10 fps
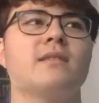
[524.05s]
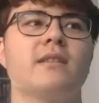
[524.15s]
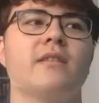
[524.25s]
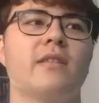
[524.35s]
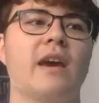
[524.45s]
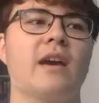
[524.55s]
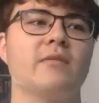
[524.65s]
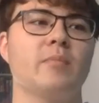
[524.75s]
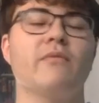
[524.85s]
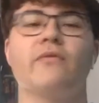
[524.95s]
see that there
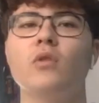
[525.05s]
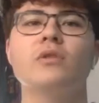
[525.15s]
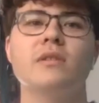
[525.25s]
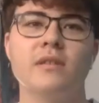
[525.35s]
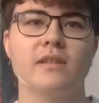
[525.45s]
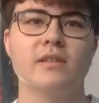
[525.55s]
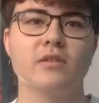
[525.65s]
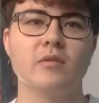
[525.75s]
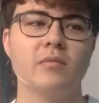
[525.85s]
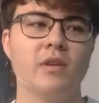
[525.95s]
has been faults in the
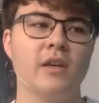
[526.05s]
system.